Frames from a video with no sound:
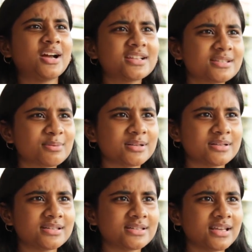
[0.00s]

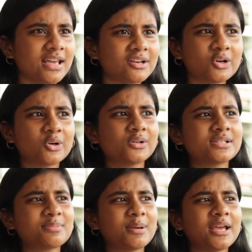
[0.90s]
husbands and
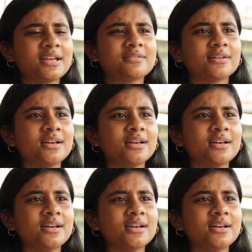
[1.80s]
girls played